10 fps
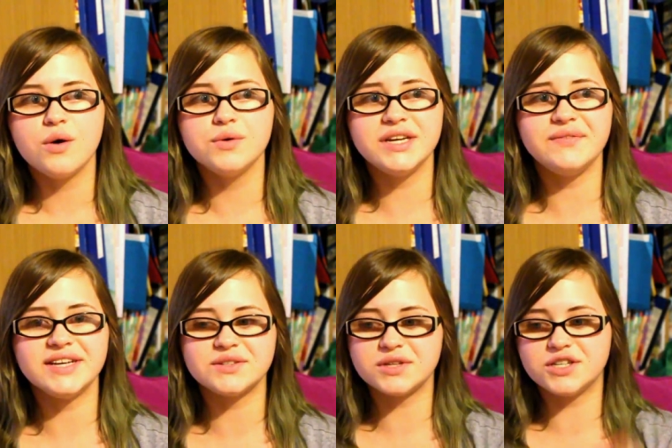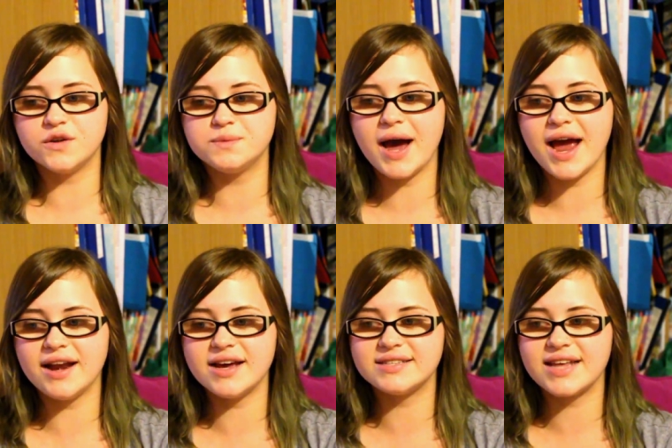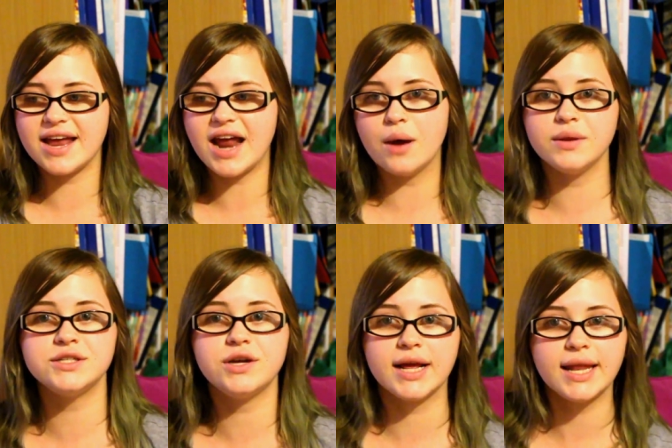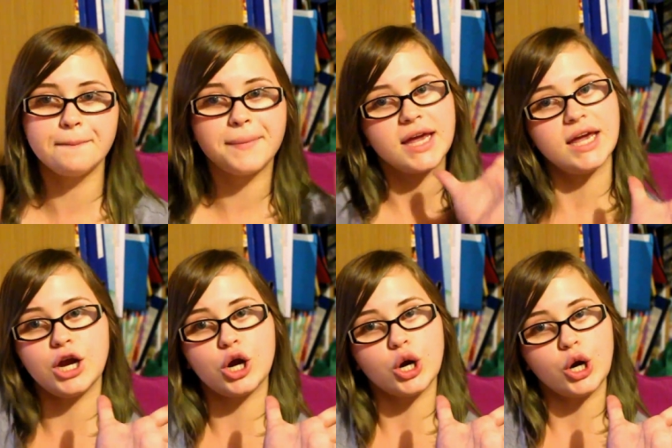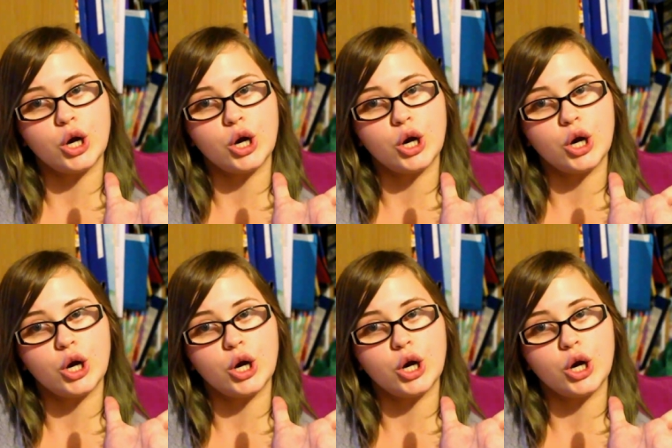All the DVDs are on the shelves behind us, and I will insert a clip here.